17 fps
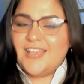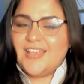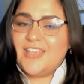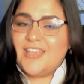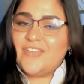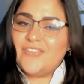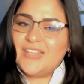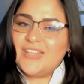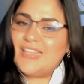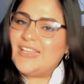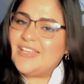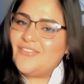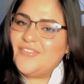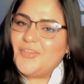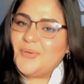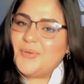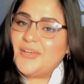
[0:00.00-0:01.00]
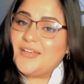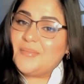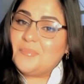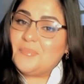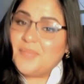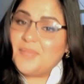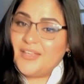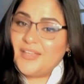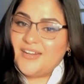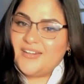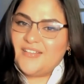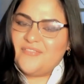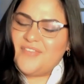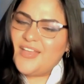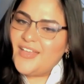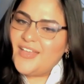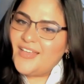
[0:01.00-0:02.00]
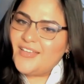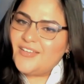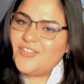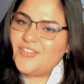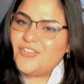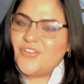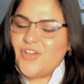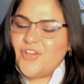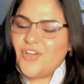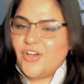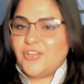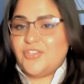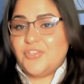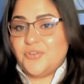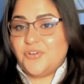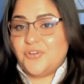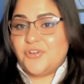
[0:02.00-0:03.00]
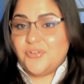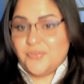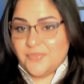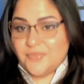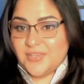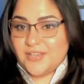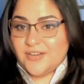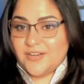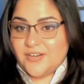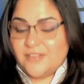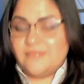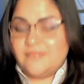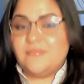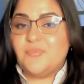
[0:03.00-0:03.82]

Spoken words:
can really give you a competitive edge on your career